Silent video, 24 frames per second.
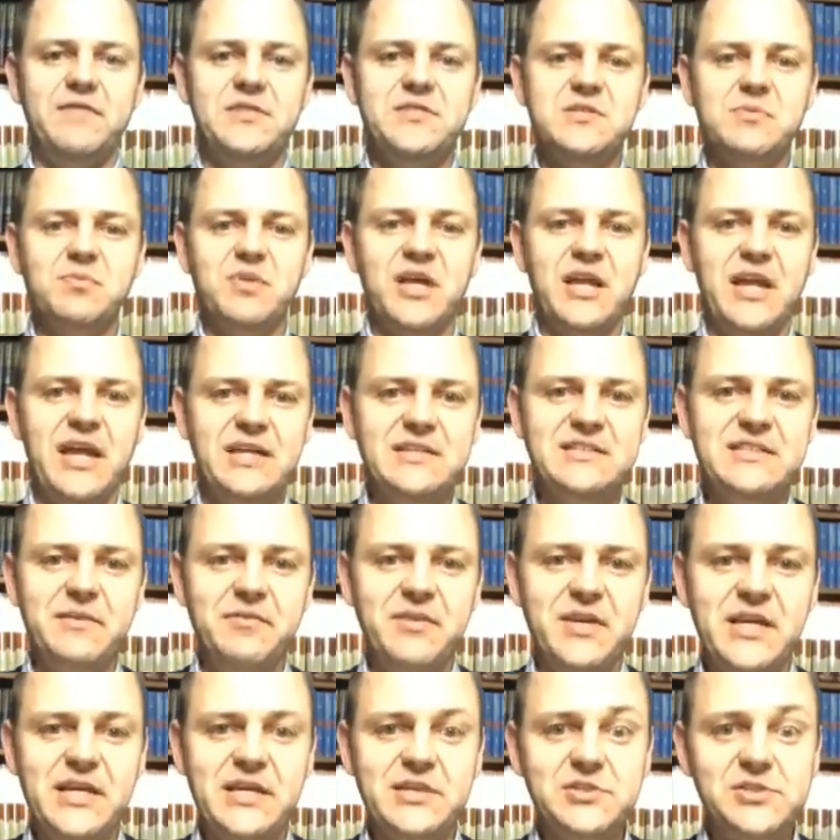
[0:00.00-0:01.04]
some
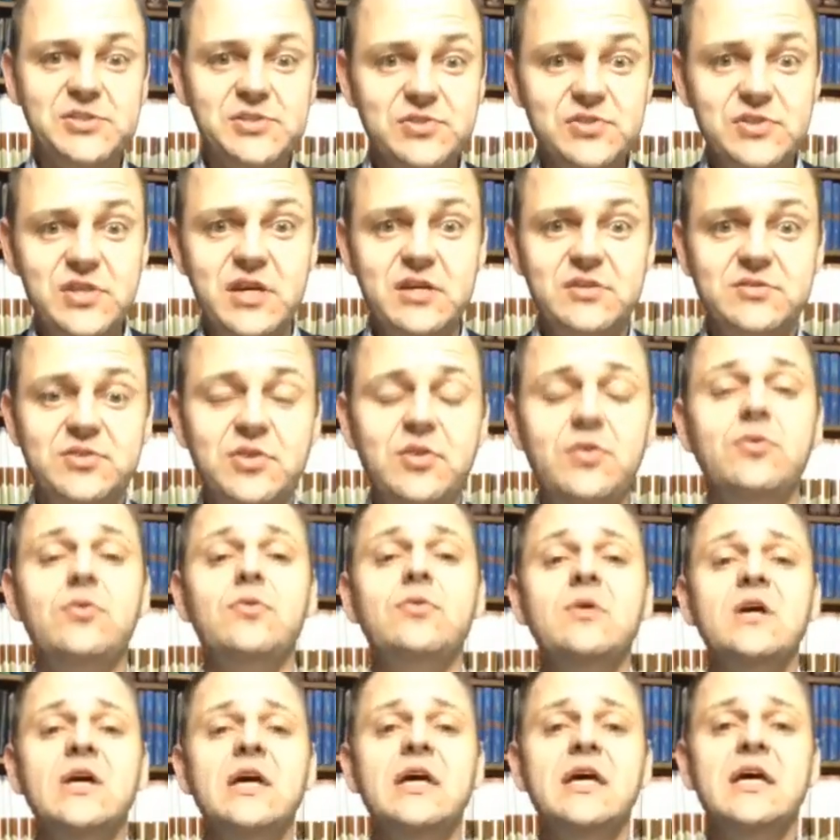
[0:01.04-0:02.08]
connectivity issues there too.
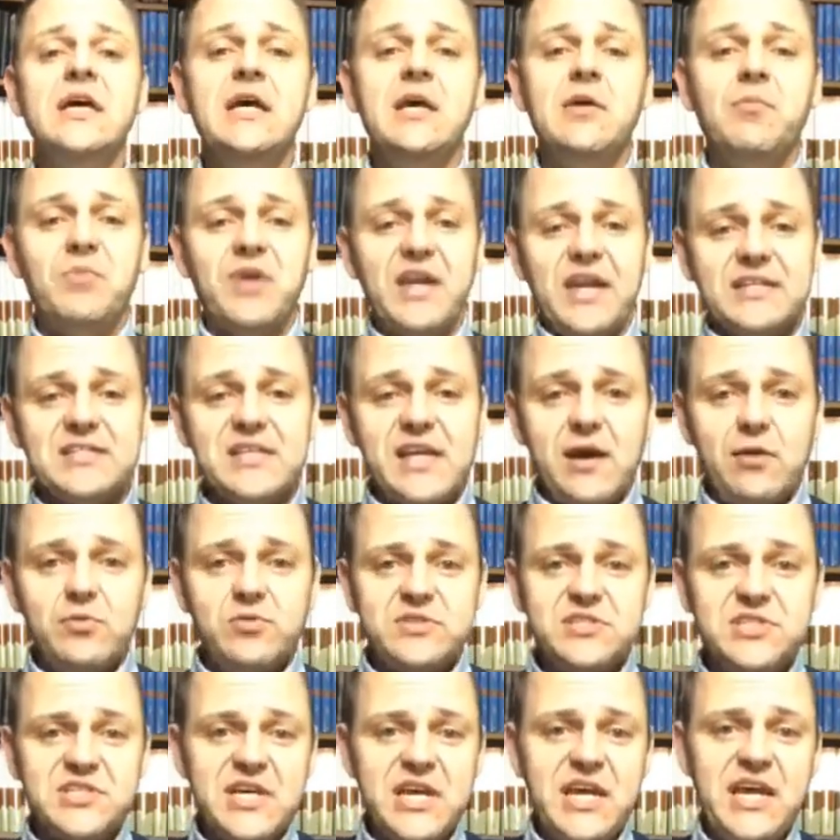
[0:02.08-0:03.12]
But as I was
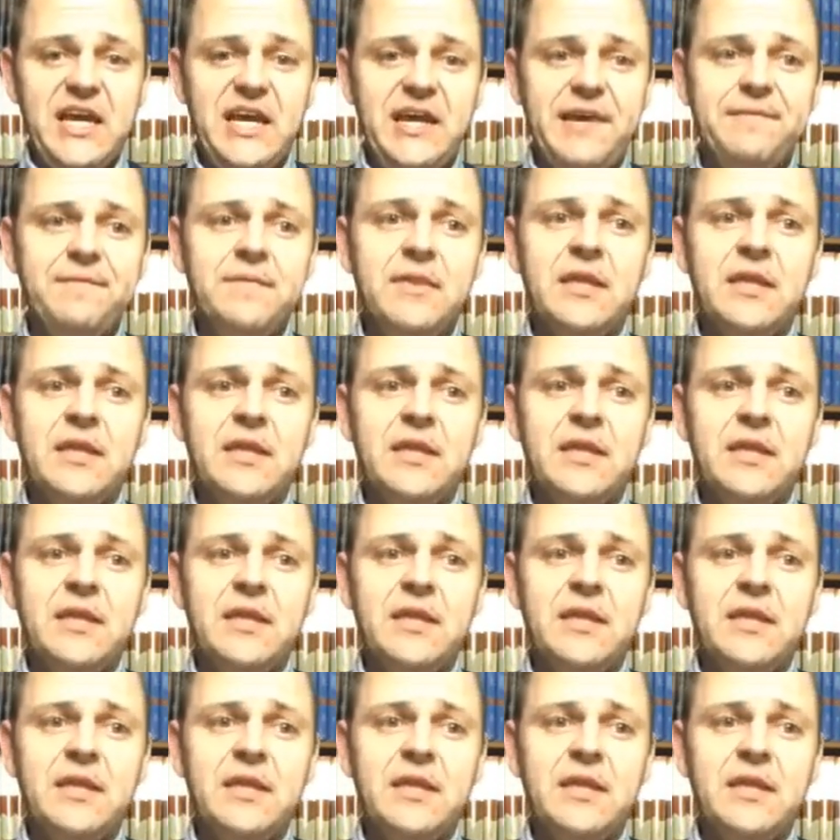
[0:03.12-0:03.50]
saying,